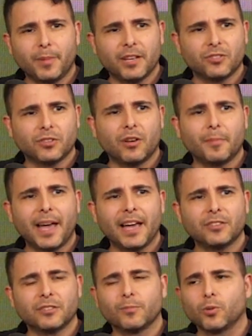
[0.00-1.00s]
by Saul
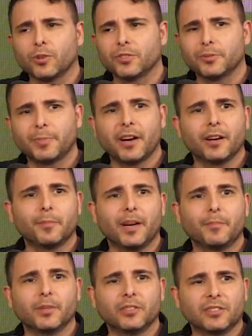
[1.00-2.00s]
Bass and more inspired by
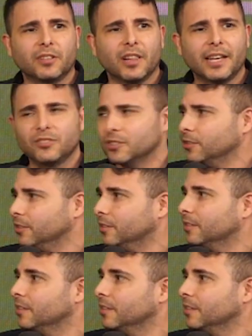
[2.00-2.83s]
Milton Glaser.